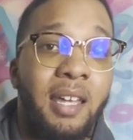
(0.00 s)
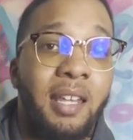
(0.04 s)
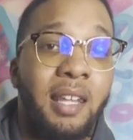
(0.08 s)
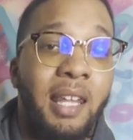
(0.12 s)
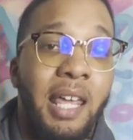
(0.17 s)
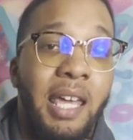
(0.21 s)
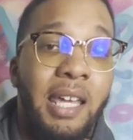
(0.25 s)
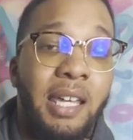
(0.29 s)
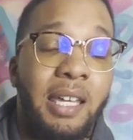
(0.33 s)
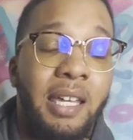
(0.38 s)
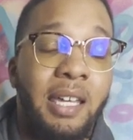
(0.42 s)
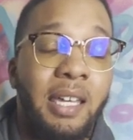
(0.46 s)

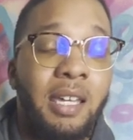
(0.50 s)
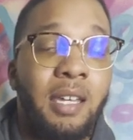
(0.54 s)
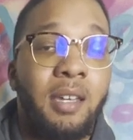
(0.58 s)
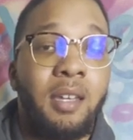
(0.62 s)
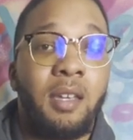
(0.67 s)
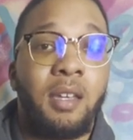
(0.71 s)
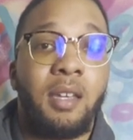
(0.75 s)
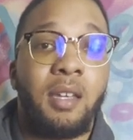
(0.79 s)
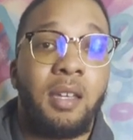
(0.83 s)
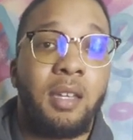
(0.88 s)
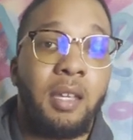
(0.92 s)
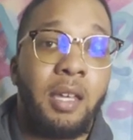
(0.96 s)
Like
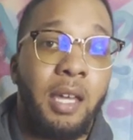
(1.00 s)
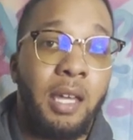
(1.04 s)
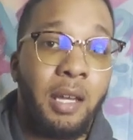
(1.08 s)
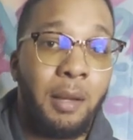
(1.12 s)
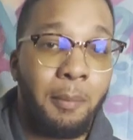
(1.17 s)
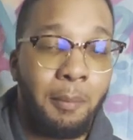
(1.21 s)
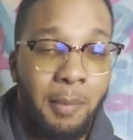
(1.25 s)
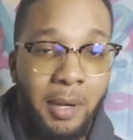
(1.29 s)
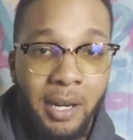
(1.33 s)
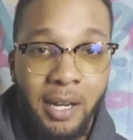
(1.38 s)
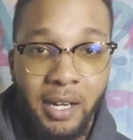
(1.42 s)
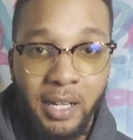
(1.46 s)
in
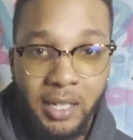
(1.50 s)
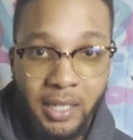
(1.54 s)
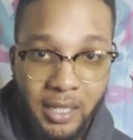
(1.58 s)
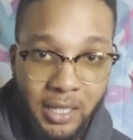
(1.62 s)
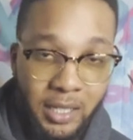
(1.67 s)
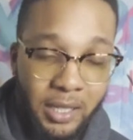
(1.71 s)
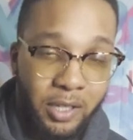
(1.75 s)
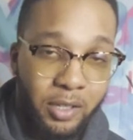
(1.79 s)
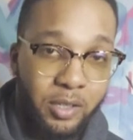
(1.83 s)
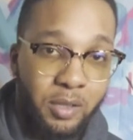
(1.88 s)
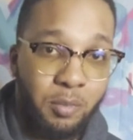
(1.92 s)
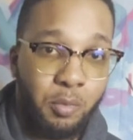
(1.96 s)
America,
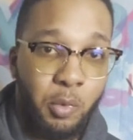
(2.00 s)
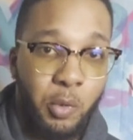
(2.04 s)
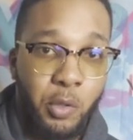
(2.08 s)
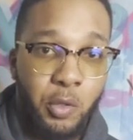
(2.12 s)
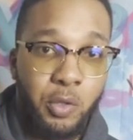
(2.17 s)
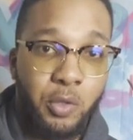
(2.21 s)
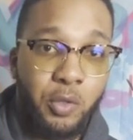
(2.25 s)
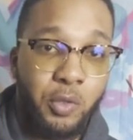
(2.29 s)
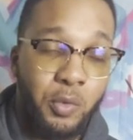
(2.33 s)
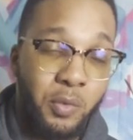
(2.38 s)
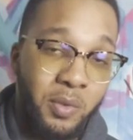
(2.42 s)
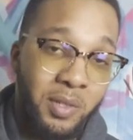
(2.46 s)
there's more
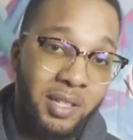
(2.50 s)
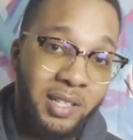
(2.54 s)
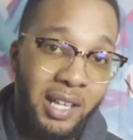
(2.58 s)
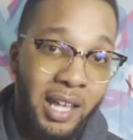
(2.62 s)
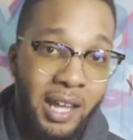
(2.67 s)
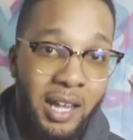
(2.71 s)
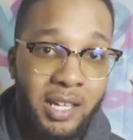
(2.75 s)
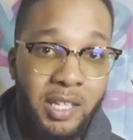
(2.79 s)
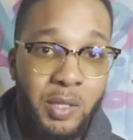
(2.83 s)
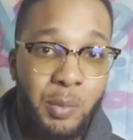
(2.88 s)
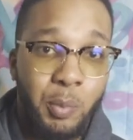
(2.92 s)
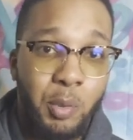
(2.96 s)

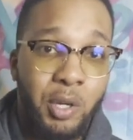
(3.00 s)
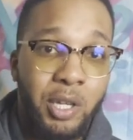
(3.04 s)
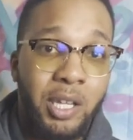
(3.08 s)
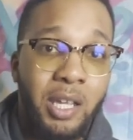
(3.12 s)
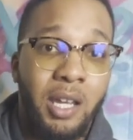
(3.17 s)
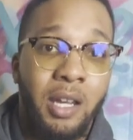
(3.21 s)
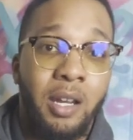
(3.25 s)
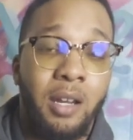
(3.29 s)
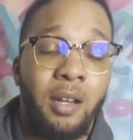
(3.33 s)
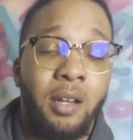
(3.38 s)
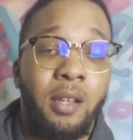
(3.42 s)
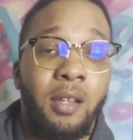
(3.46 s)
suicides per
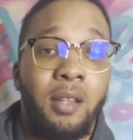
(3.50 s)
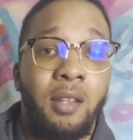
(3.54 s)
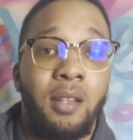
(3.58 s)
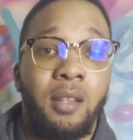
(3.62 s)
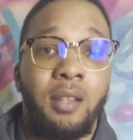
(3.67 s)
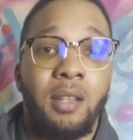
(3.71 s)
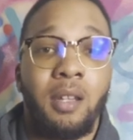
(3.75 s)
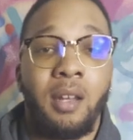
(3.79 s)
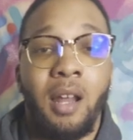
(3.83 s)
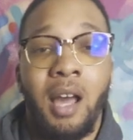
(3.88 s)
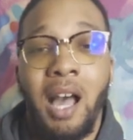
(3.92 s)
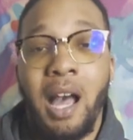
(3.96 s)
year
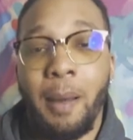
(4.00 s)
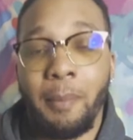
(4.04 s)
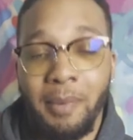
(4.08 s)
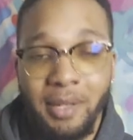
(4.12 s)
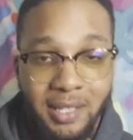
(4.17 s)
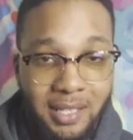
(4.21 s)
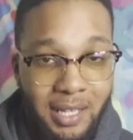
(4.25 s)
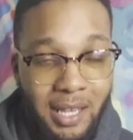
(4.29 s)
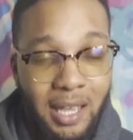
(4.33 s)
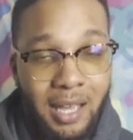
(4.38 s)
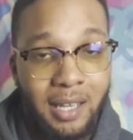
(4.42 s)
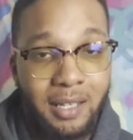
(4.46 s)
than
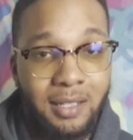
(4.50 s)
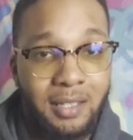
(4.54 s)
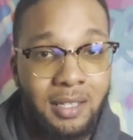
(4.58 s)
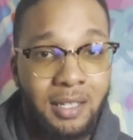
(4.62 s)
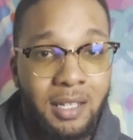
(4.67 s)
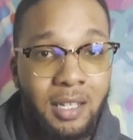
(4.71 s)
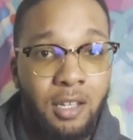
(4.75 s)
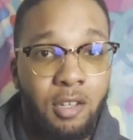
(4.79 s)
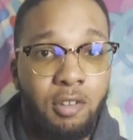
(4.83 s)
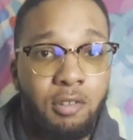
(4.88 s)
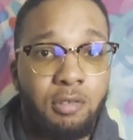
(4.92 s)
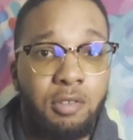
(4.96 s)
homicides.
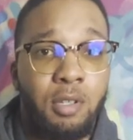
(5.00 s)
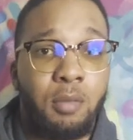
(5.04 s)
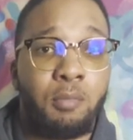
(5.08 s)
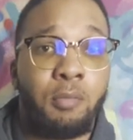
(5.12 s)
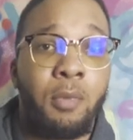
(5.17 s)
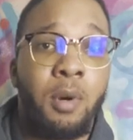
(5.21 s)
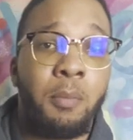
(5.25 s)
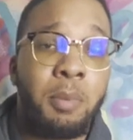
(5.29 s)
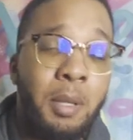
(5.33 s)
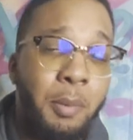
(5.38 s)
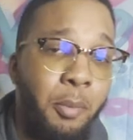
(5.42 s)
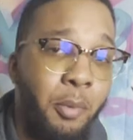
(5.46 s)
So
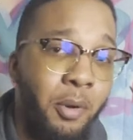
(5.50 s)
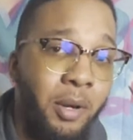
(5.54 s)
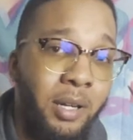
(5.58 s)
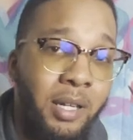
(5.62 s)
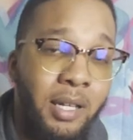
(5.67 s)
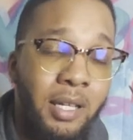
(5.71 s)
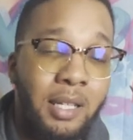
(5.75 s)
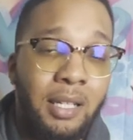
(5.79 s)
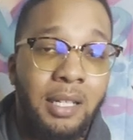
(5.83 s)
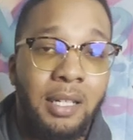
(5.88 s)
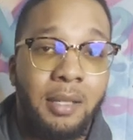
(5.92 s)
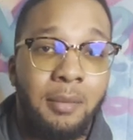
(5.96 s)
more people are
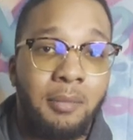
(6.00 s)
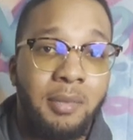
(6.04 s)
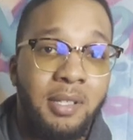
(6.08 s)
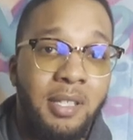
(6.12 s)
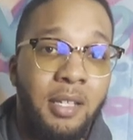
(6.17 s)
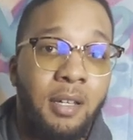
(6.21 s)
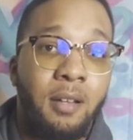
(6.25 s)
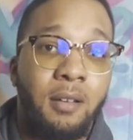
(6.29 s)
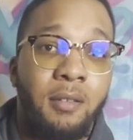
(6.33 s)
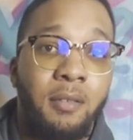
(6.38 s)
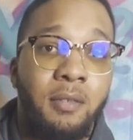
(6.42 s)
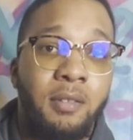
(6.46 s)
killing
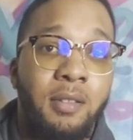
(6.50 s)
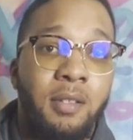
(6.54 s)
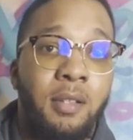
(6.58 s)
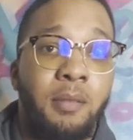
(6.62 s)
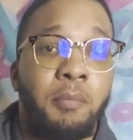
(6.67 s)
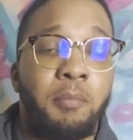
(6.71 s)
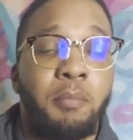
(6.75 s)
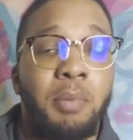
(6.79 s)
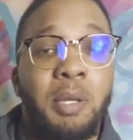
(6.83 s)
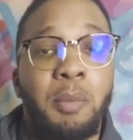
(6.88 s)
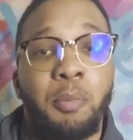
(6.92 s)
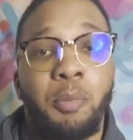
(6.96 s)
themselves than
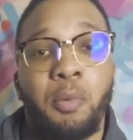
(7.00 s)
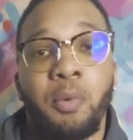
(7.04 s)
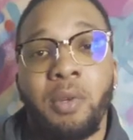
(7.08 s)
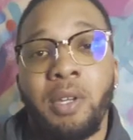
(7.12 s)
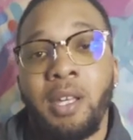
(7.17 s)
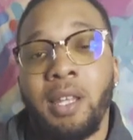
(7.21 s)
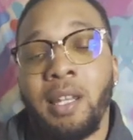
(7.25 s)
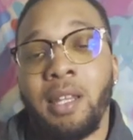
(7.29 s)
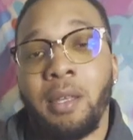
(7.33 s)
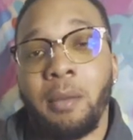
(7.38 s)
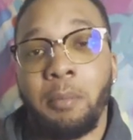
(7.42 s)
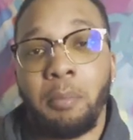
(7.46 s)
people
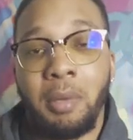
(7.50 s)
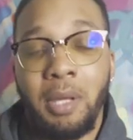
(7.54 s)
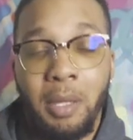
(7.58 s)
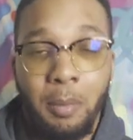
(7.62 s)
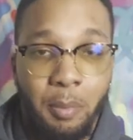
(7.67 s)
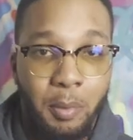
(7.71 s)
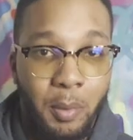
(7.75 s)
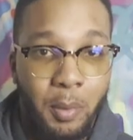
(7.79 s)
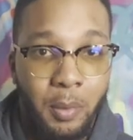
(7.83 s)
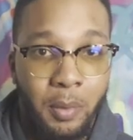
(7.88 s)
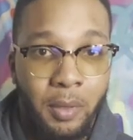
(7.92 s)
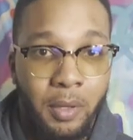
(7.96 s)
killing
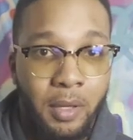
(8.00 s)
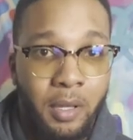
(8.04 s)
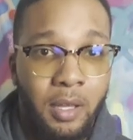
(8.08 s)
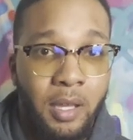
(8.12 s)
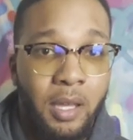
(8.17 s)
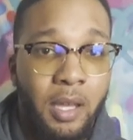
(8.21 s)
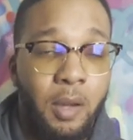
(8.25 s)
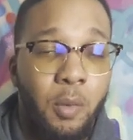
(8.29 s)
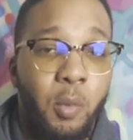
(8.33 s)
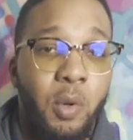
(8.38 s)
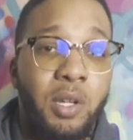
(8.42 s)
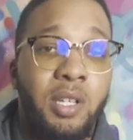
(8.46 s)
people,
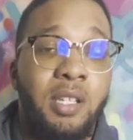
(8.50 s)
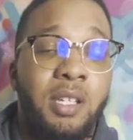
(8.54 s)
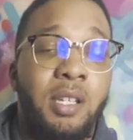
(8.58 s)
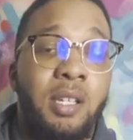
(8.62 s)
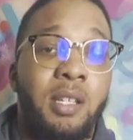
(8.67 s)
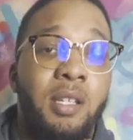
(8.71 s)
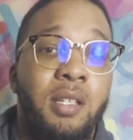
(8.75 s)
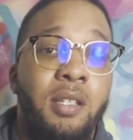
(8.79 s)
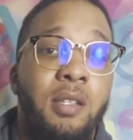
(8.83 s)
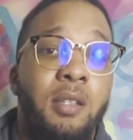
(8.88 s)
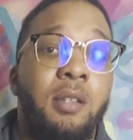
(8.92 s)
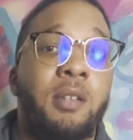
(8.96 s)
which
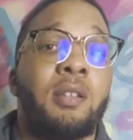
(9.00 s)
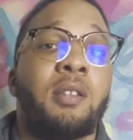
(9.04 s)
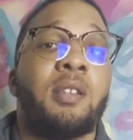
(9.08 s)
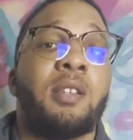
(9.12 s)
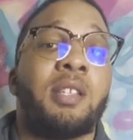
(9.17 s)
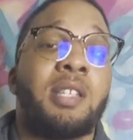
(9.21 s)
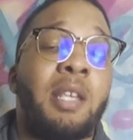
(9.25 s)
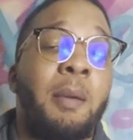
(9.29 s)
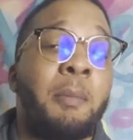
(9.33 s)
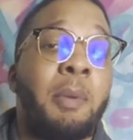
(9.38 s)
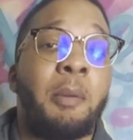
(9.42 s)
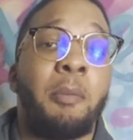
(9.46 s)
is, so
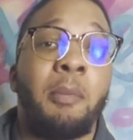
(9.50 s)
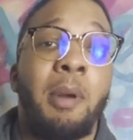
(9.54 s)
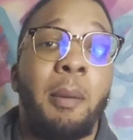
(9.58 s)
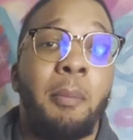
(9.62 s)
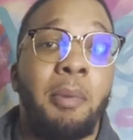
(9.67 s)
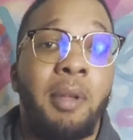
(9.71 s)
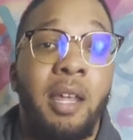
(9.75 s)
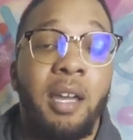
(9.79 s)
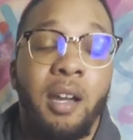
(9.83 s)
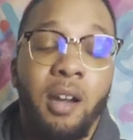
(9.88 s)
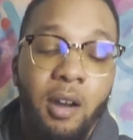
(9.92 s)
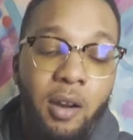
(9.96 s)
some people might be
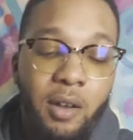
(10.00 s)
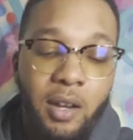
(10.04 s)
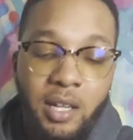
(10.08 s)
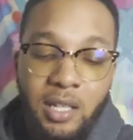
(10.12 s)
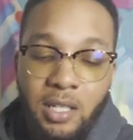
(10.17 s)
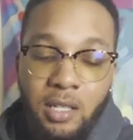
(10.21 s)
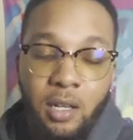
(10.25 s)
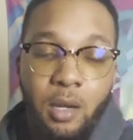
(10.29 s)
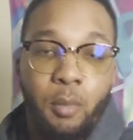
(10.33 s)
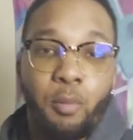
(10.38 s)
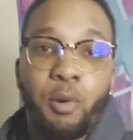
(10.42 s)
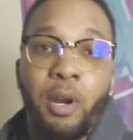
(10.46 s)
like, oh, that's a
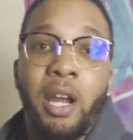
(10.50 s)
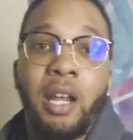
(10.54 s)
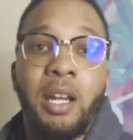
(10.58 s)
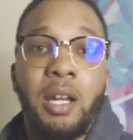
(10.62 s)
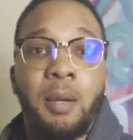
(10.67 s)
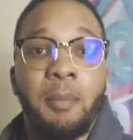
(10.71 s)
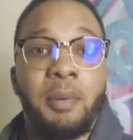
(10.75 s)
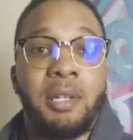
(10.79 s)
no brainer.